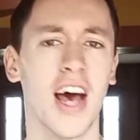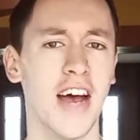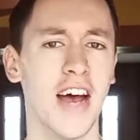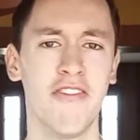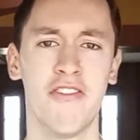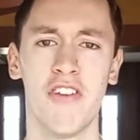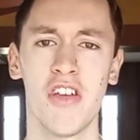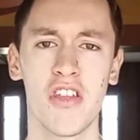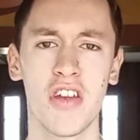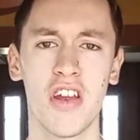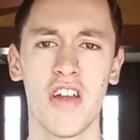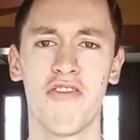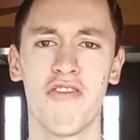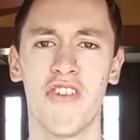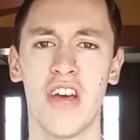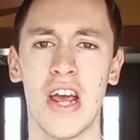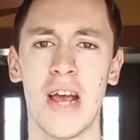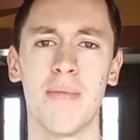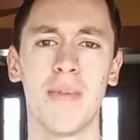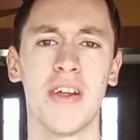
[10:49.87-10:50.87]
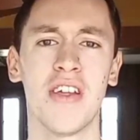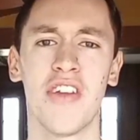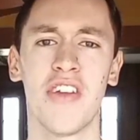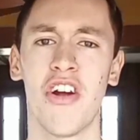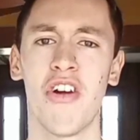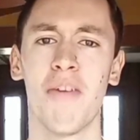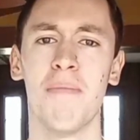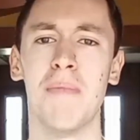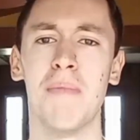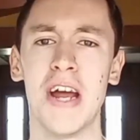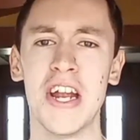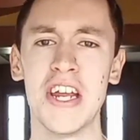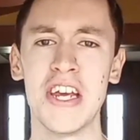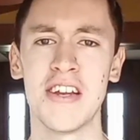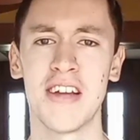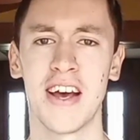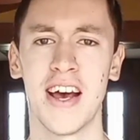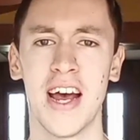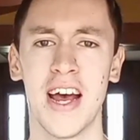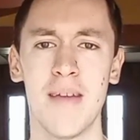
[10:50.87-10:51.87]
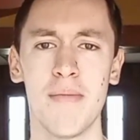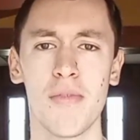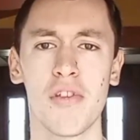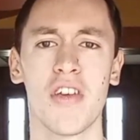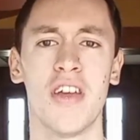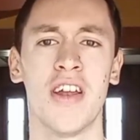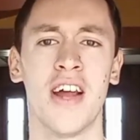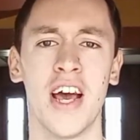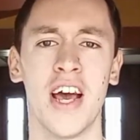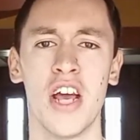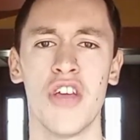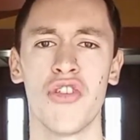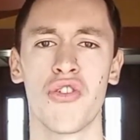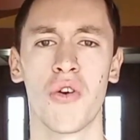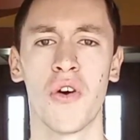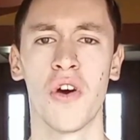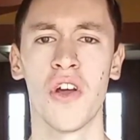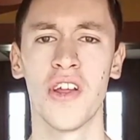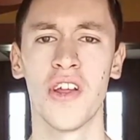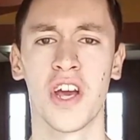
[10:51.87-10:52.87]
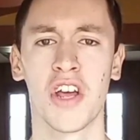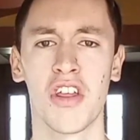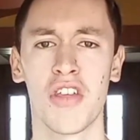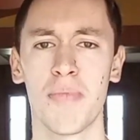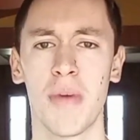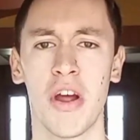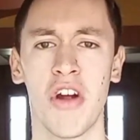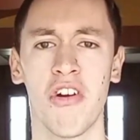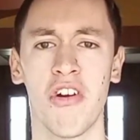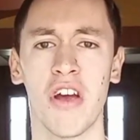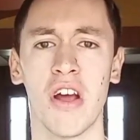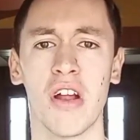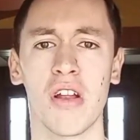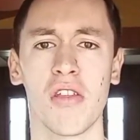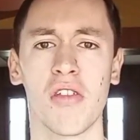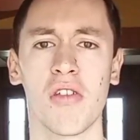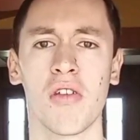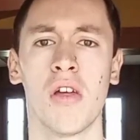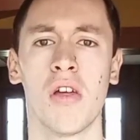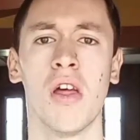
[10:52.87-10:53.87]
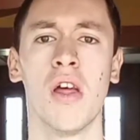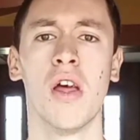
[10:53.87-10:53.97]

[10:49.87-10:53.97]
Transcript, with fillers: I've visited family there many times and I enjoy the experience.